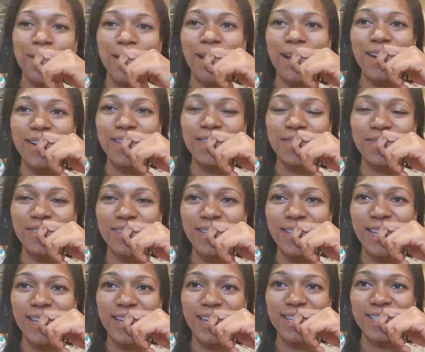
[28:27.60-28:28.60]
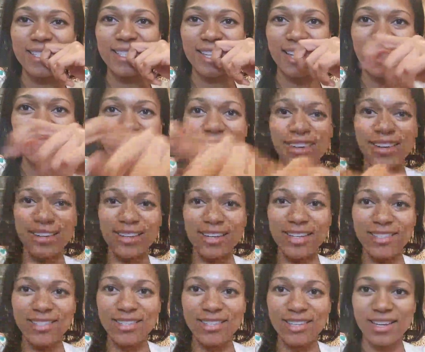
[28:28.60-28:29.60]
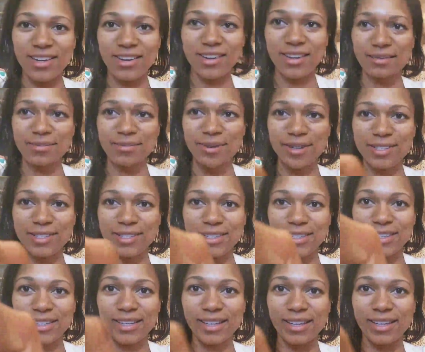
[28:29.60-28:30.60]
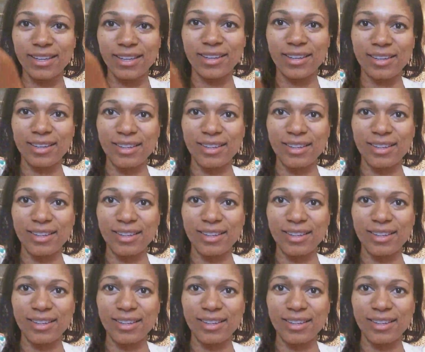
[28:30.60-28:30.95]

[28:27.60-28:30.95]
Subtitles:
I just feel like it's not really necessary, personally,